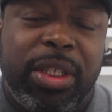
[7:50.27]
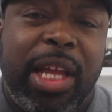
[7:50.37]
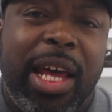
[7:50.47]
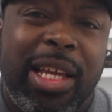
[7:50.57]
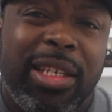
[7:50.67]
It's
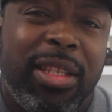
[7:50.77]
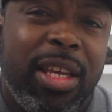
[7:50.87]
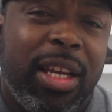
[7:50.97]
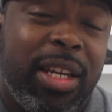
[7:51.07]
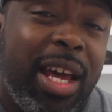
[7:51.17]
not as
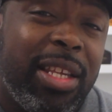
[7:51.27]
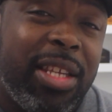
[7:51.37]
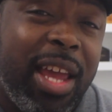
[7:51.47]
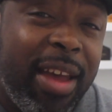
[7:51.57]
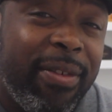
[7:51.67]
thick, not
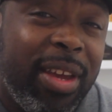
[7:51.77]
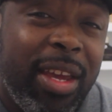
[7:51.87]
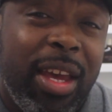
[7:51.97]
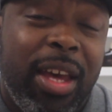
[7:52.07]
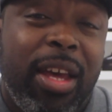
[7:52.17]
as heavy.